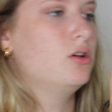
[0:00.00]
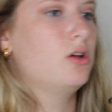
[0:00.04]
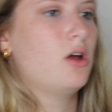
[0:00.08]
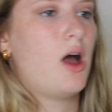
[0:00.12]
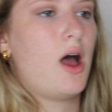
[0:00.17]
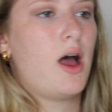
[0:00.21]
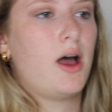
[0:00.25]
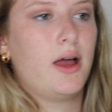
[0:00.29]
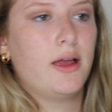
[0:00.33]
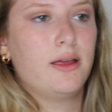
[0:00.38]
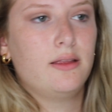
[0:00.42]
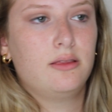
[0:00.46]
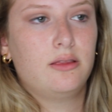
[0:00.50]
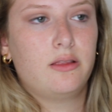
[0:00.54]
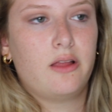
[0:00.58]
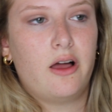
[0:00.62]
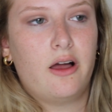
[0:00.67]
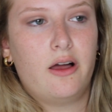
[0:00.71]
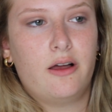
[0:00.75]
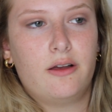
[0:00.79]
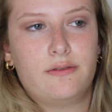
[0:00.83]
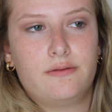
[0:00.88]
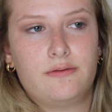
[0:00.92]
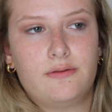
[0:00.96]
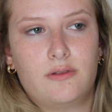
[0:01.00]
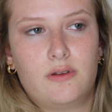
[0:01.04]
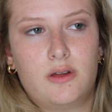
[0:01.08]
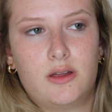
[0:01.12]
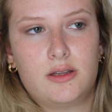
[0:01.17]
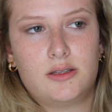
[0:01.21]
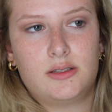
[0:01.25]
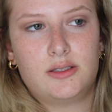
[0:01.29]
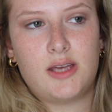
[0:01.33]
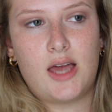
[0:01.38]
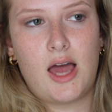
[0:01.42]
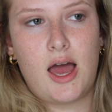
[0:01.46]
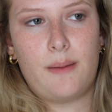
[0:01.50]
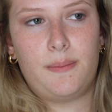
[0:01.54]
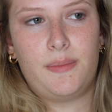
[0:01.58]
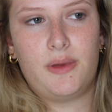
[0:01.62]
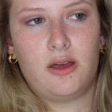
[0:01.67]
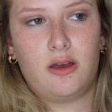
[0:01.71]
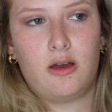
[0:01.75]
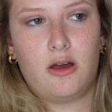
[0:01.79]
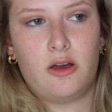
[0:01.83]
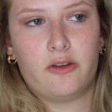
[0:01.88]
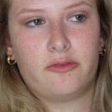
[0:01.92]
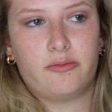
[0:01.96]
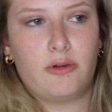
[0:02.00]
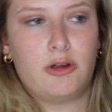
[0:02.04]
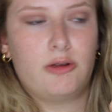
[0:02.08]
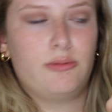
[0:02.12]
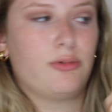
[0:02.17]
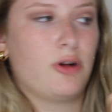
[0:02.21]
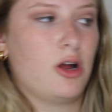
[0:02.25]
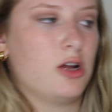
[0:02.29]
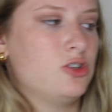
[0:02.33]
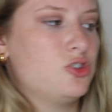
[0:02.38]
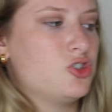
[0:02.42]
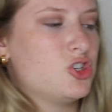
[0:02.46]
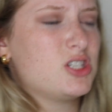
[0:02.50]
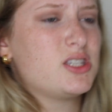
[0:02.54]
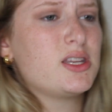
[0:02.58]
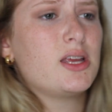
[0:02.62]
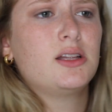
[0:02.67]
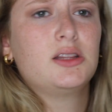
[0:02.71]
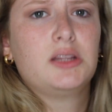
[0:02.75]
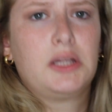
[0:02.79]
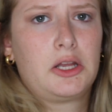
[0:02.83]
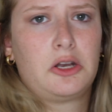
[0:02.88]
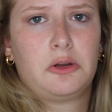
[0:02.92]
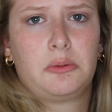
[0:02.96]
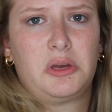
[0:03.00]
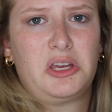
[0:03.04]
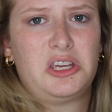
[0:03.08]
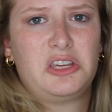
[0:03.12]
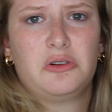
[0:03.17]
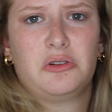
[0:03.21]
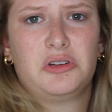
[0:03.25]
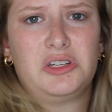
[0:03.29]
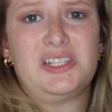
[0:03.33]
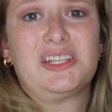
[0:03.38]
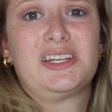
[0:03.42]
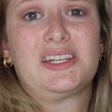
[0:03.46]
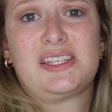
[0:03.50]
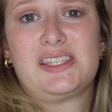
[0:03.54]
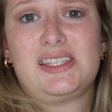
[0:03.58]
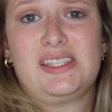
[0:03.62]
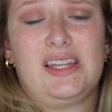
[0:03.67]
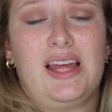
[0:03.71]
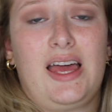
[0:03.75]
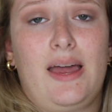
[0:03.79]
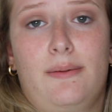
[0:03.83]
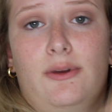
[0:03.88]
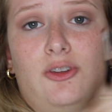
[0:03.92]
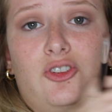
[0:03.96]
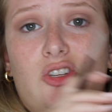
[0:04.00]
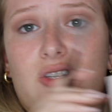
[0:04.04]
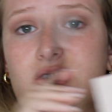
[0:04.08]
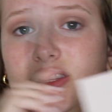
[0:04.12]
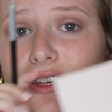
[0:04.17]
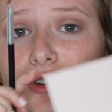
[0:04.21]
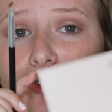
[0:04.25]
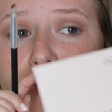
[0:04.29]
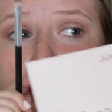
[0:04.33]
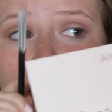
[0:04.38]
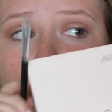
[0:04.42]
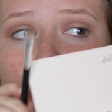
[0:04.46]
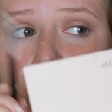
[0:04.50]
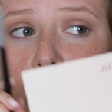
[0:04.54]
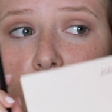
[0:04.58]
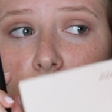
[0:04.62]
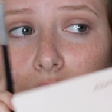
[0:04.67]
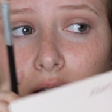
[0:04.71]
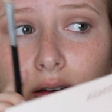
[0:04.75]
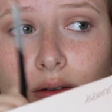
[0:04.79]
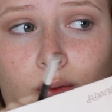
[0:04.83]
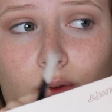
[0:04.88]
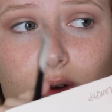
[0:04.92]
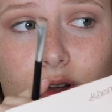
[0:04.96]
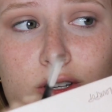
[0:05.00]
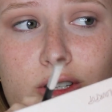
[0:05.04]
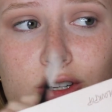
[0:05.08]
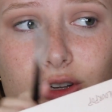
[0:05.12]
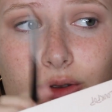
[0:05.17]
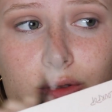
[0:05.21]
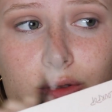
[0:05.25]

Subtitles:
I love tapping off my brush just a little bit. You don't need to like slam it, just literally like 1, 2,